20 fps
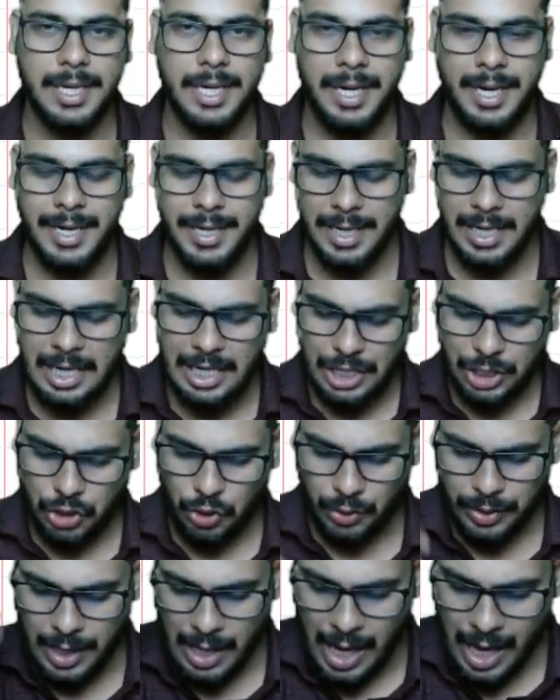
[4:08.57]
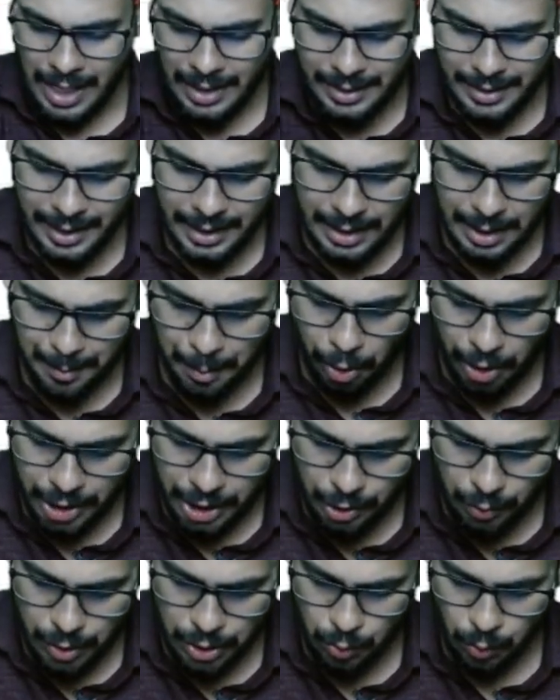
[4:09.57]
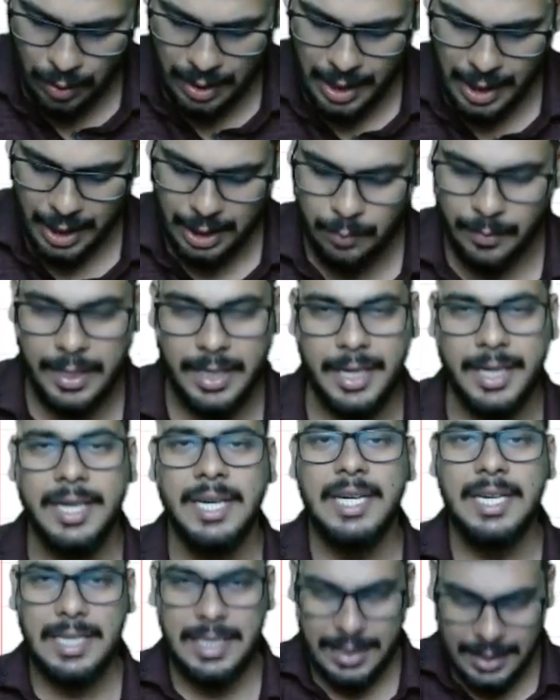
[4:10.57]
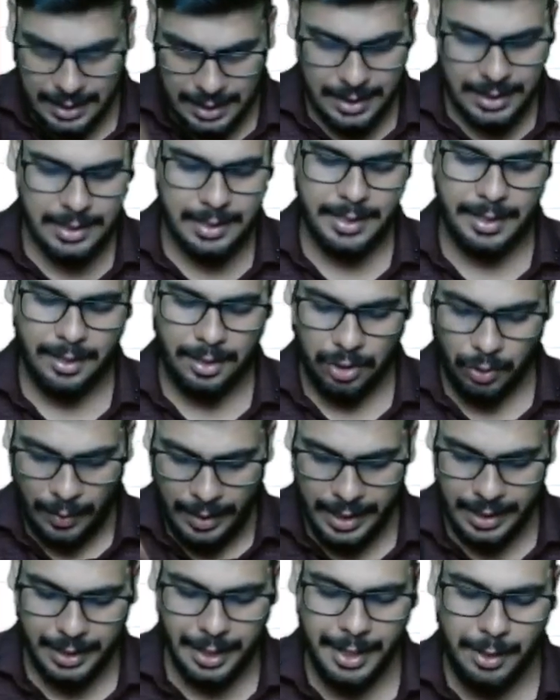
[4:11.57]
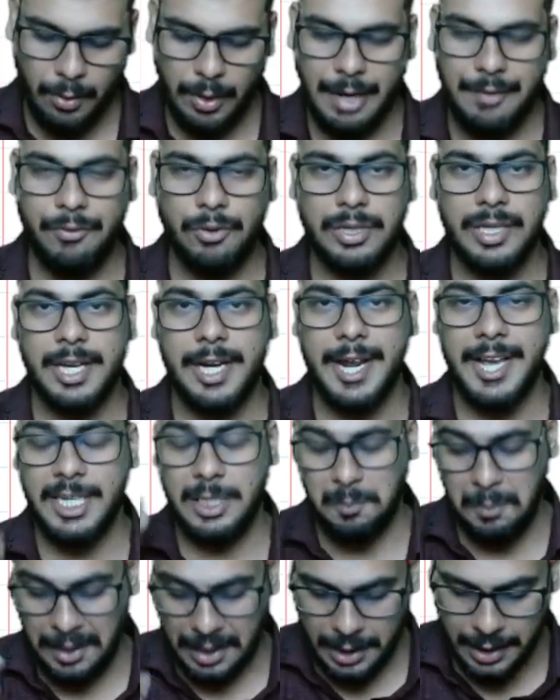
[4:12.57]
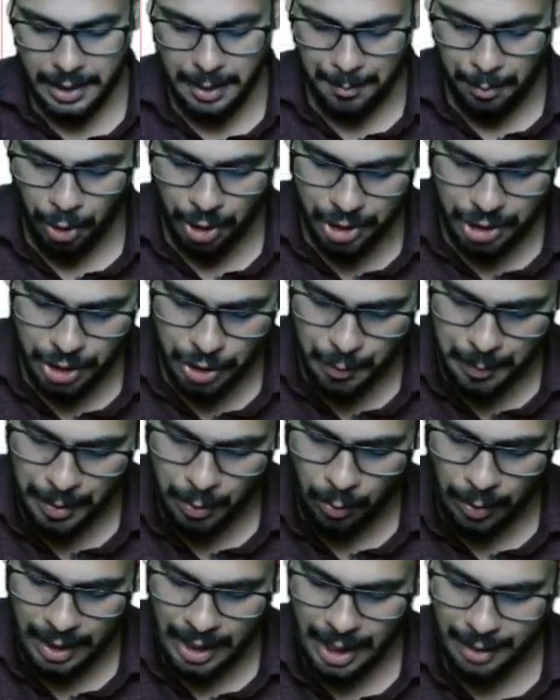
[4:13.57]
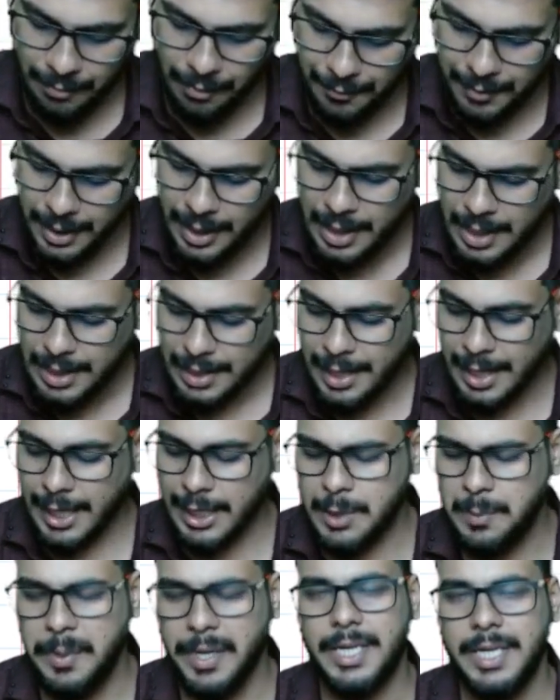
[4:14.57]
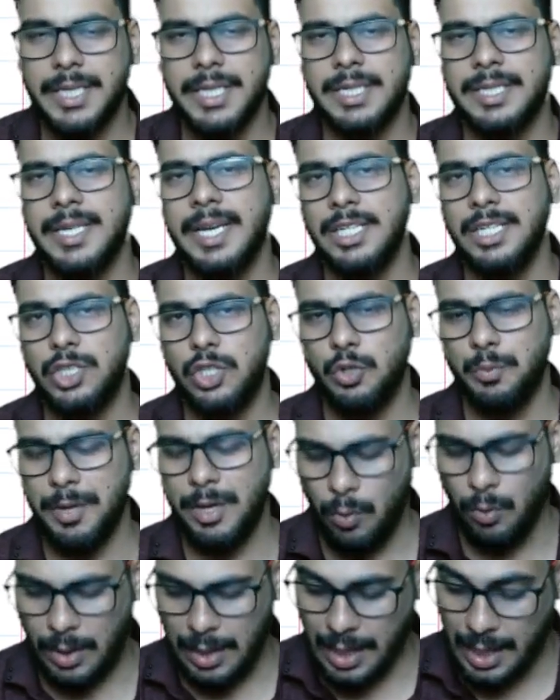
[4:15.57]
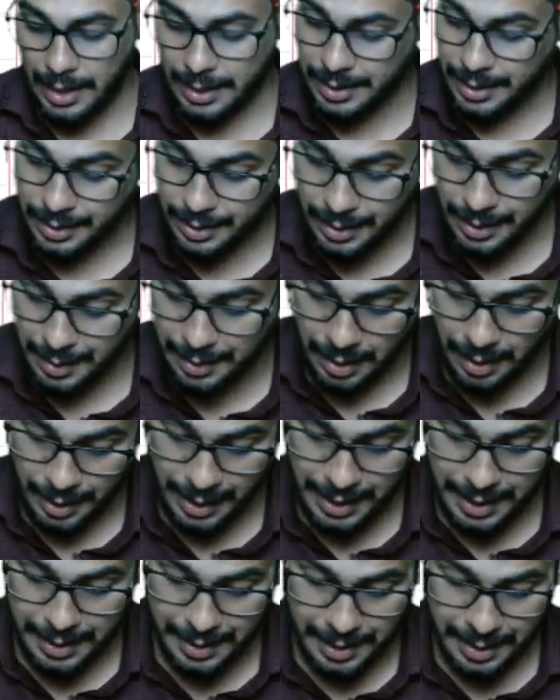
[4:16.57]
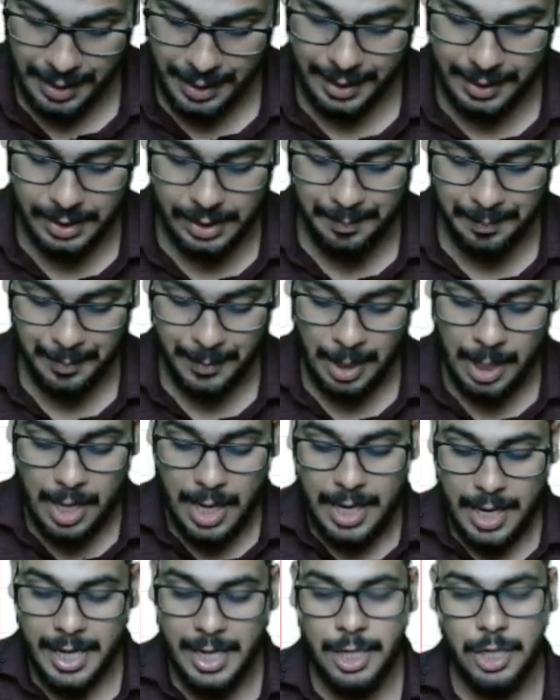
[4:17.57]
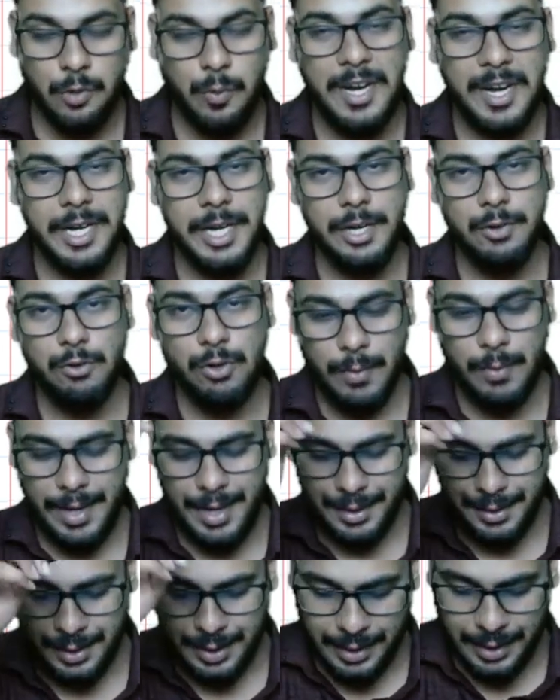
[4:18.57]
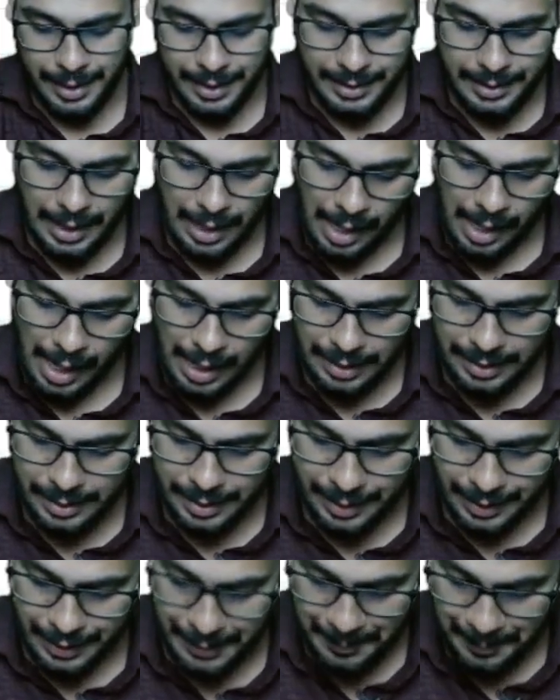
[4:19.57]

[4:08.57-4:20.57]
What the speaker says: right? So in the last year, the production was 1,20,000. This year, 23-24, they are expecting the production to be 1,50,000. They are expecting the sales to be 1,60,000, right? Next, in 22-23, that is the last year,